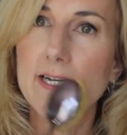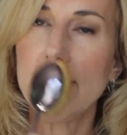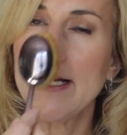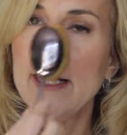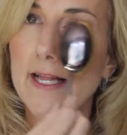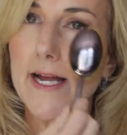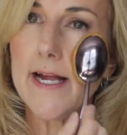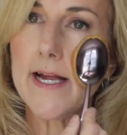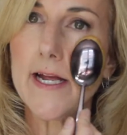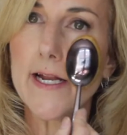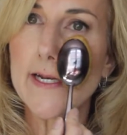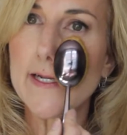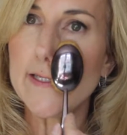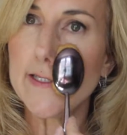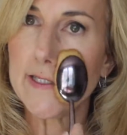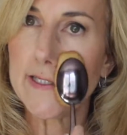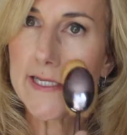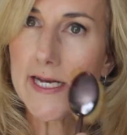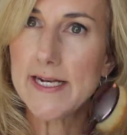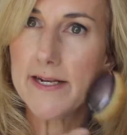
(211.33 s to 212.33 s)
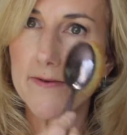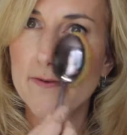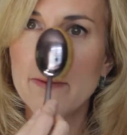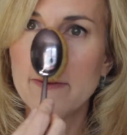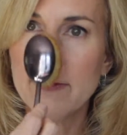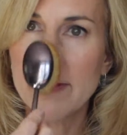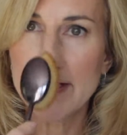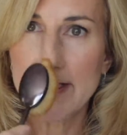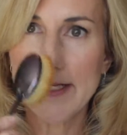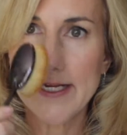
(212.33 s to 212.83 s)
I like it is that it
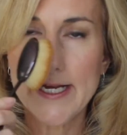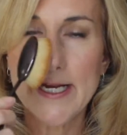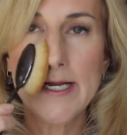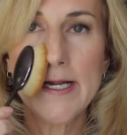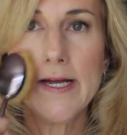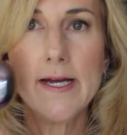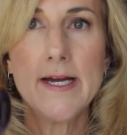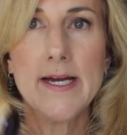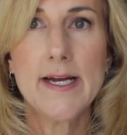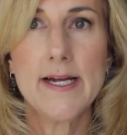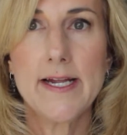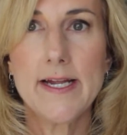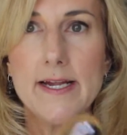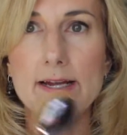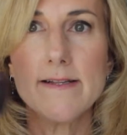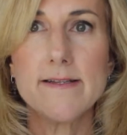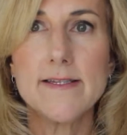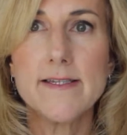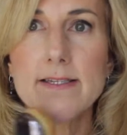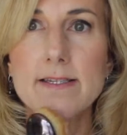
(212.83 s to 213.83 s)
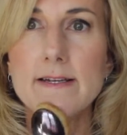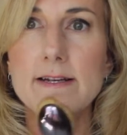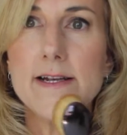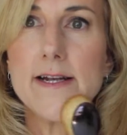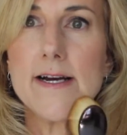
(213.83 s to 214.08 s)
really gets